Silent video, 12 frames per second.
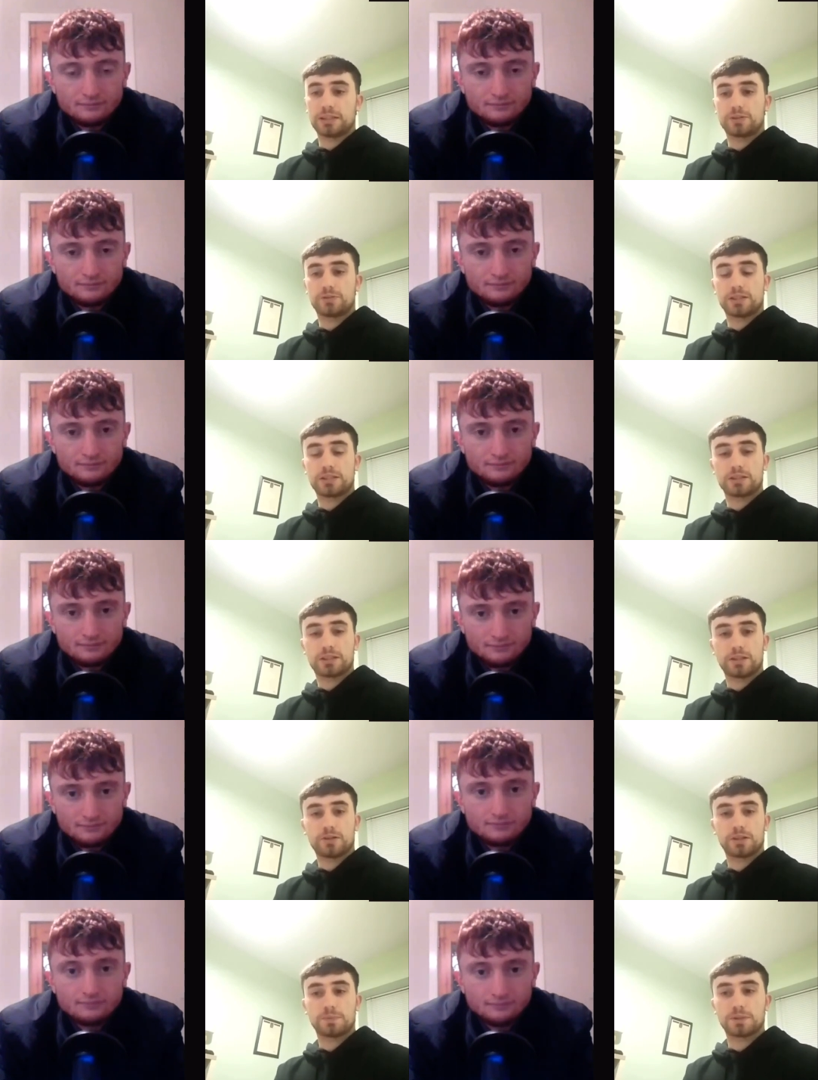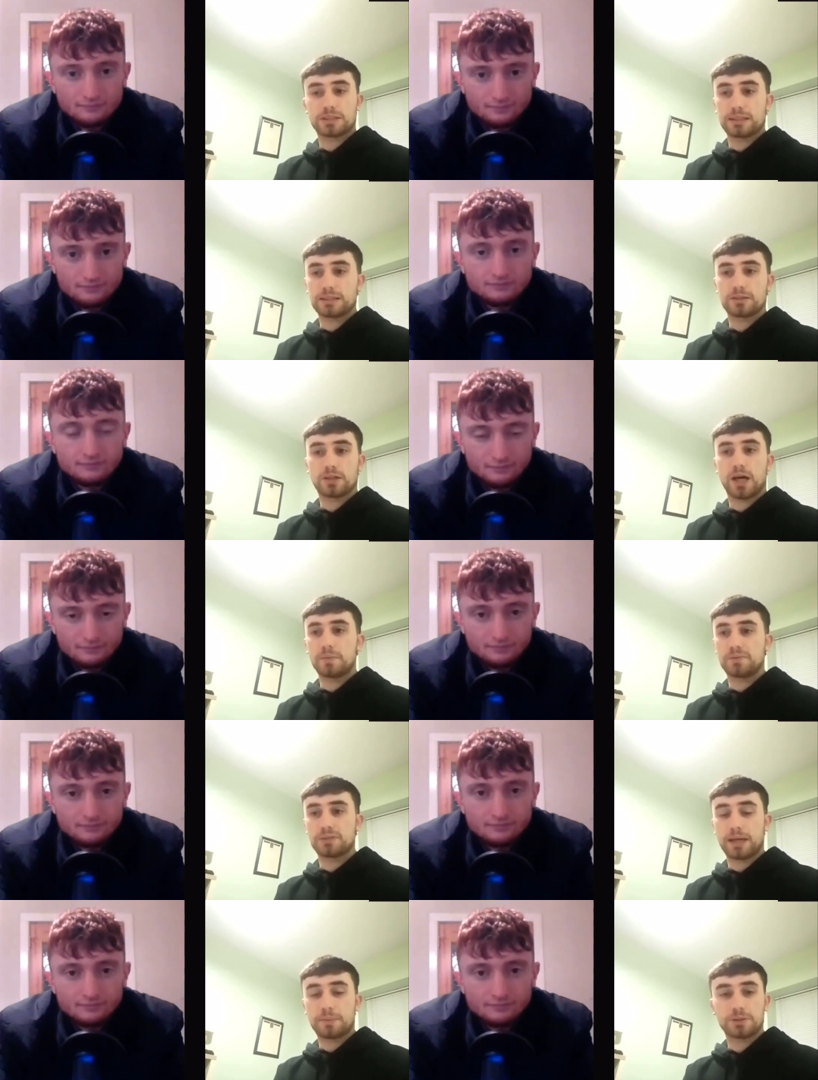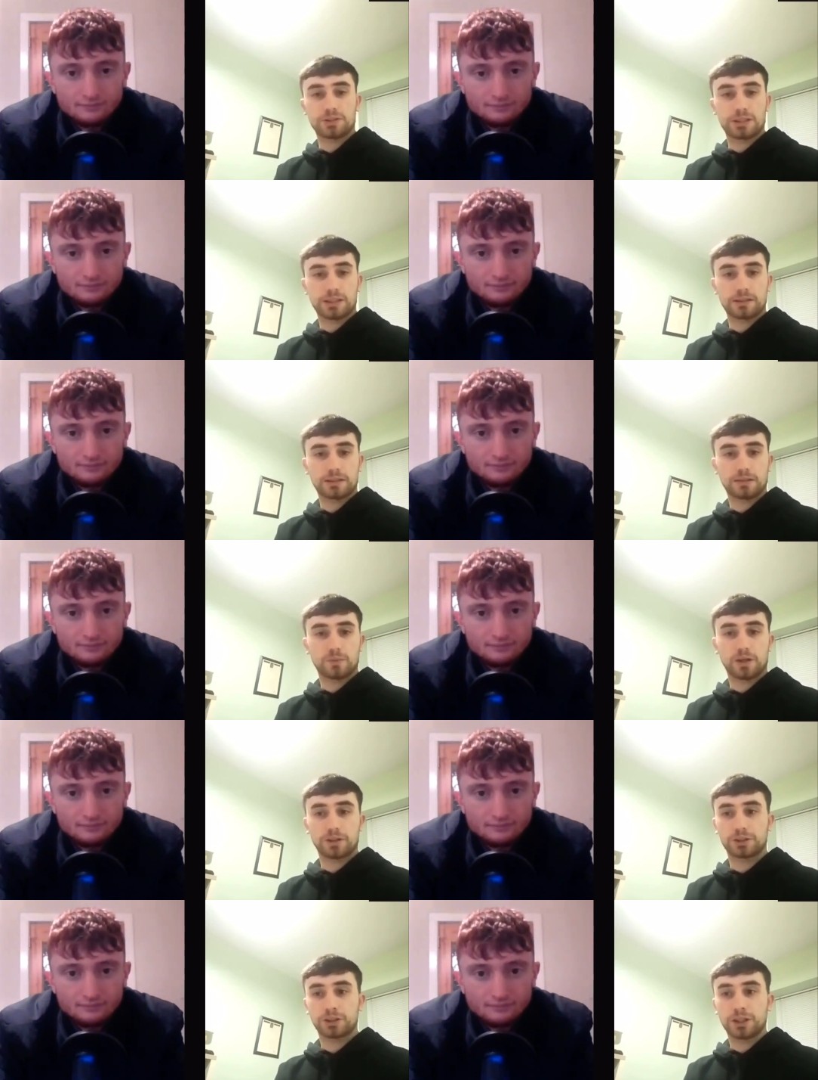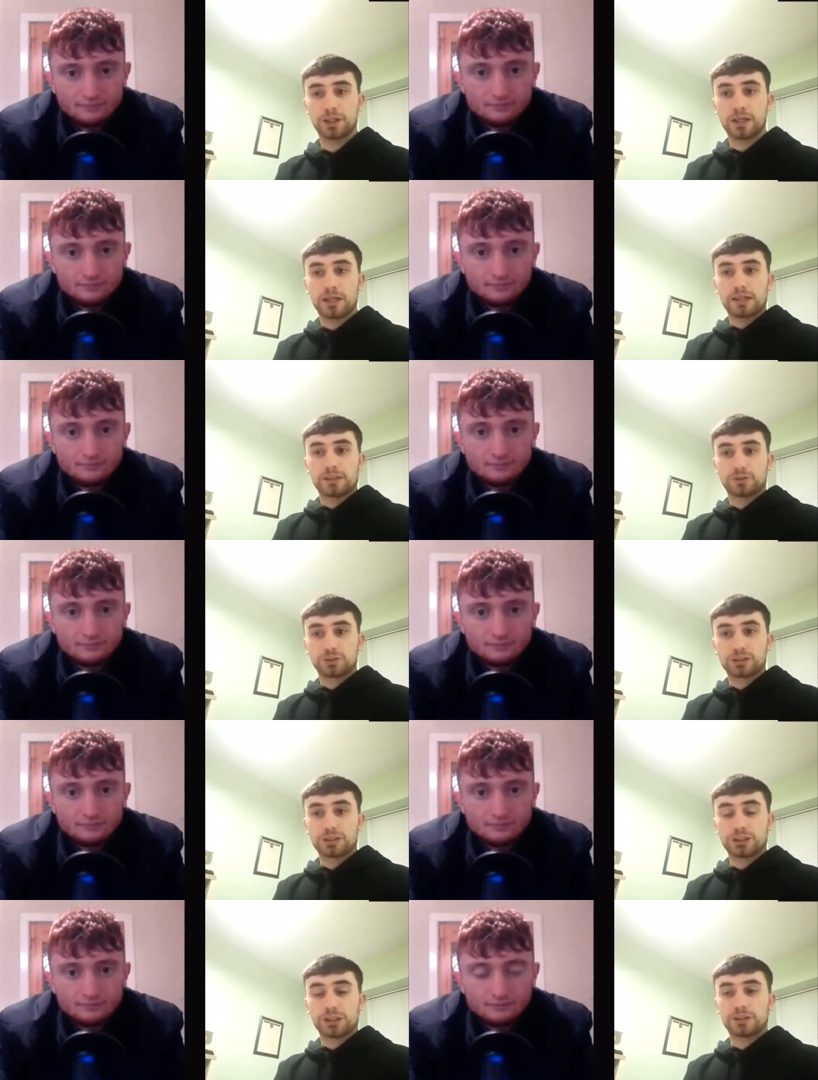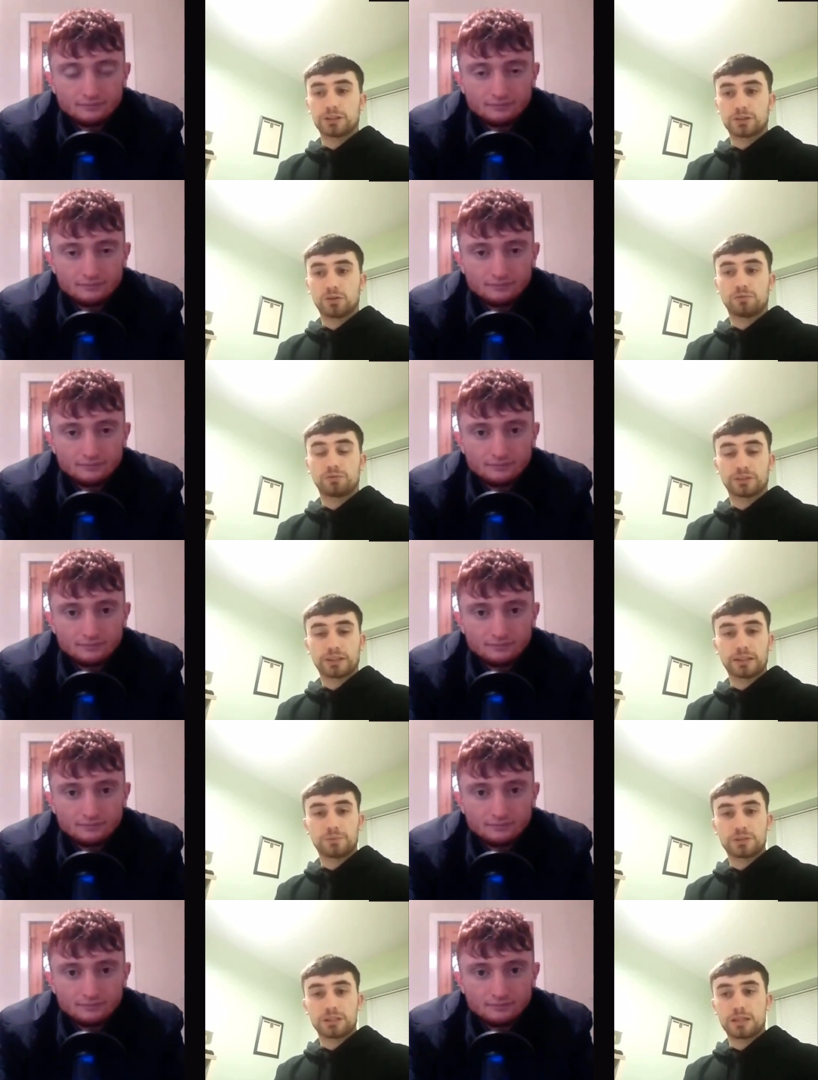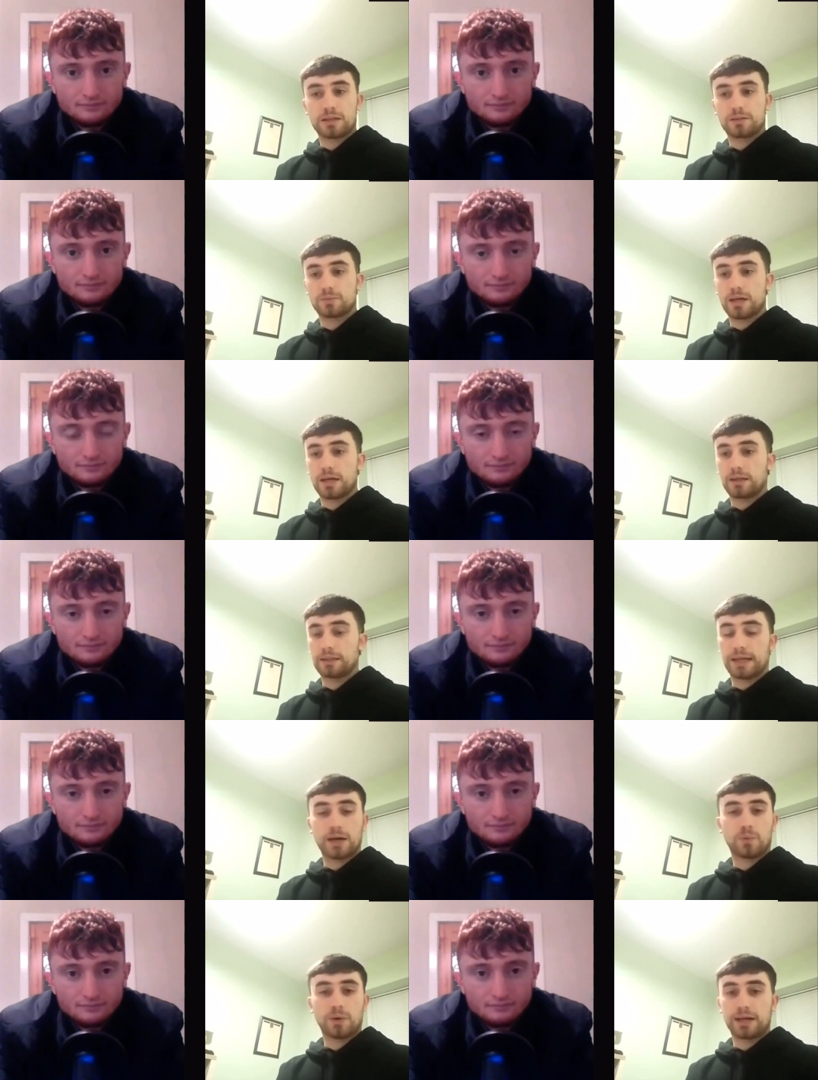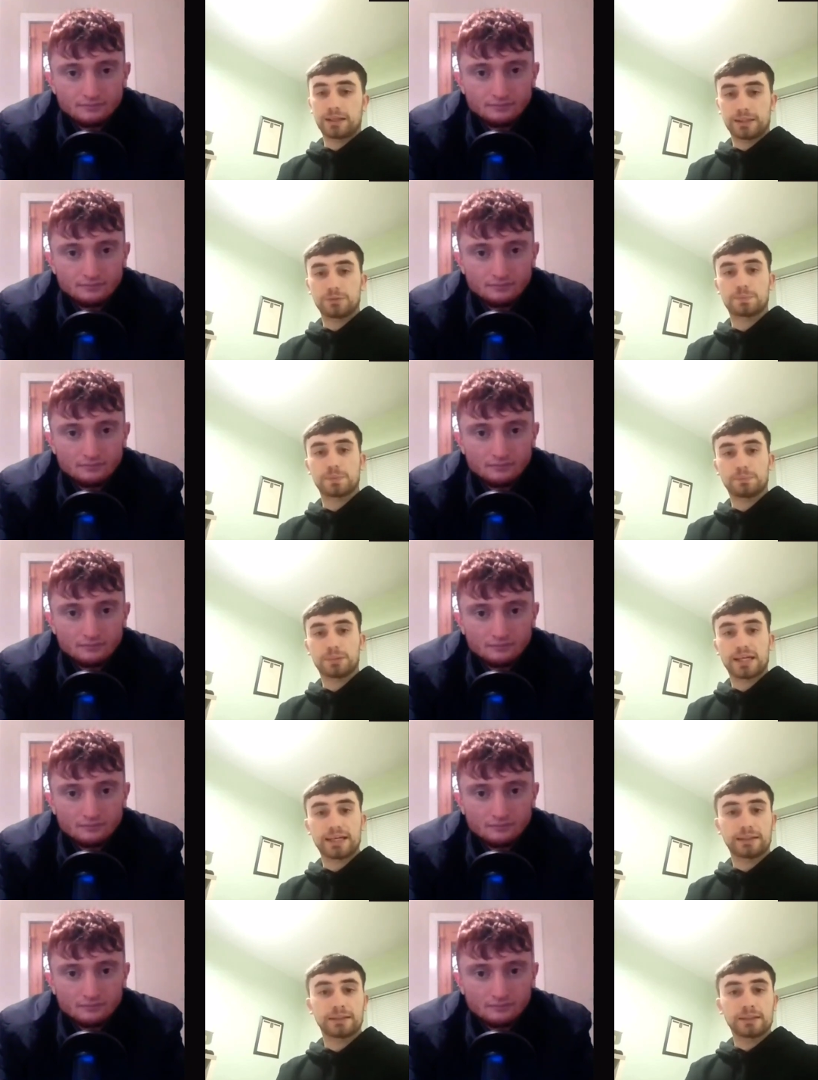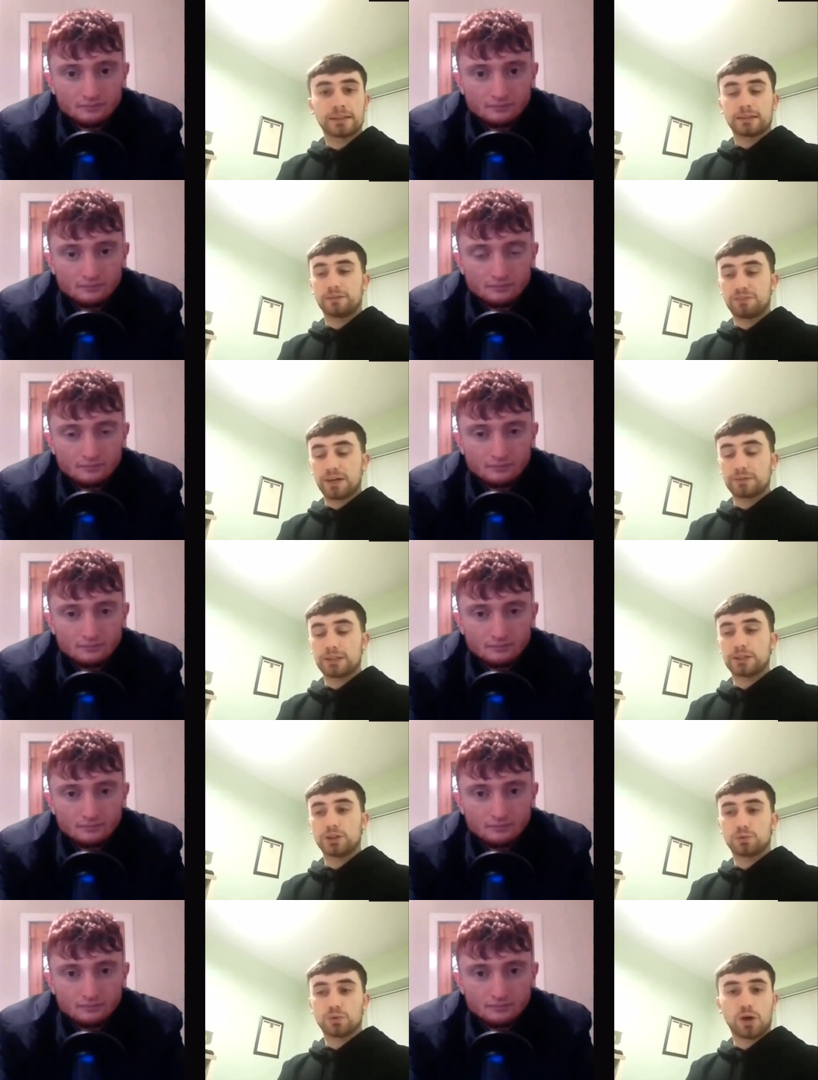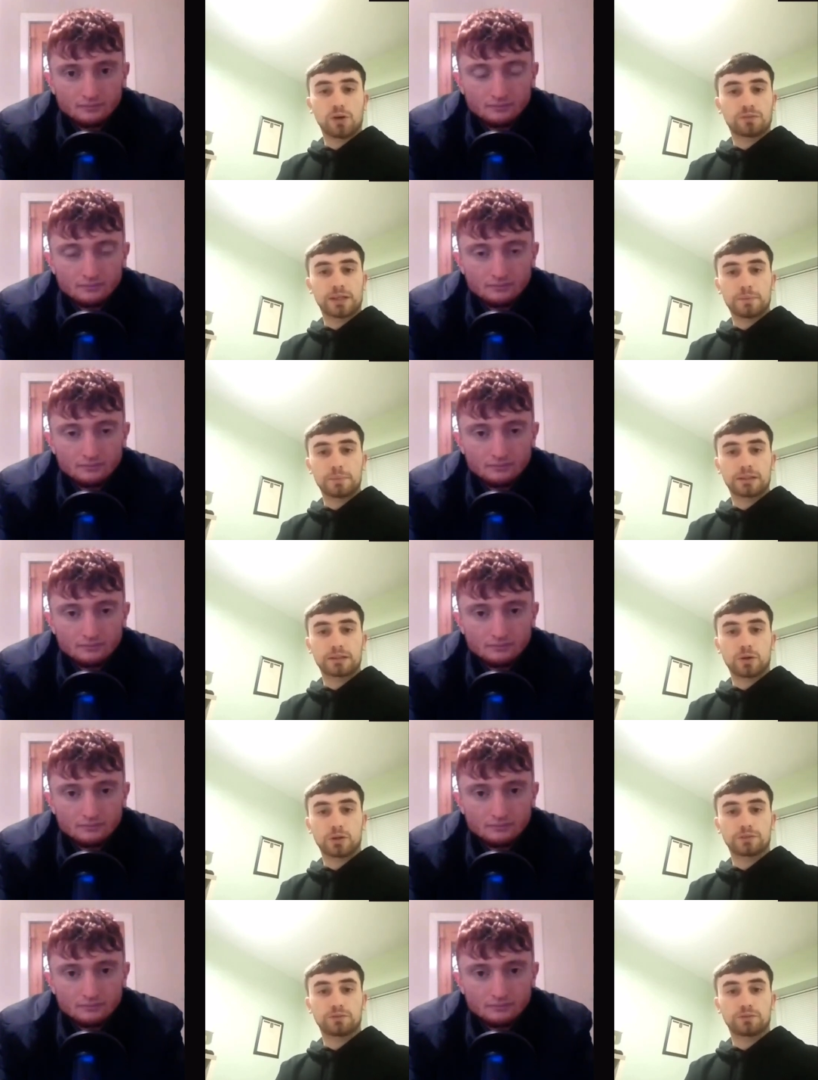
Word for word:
Speaker 1: injury isn't serious because at the time it was absolutely sickening to watch just the sheer discomfort that he was in as well, and how well he was been playing. They found that new role for him in the corner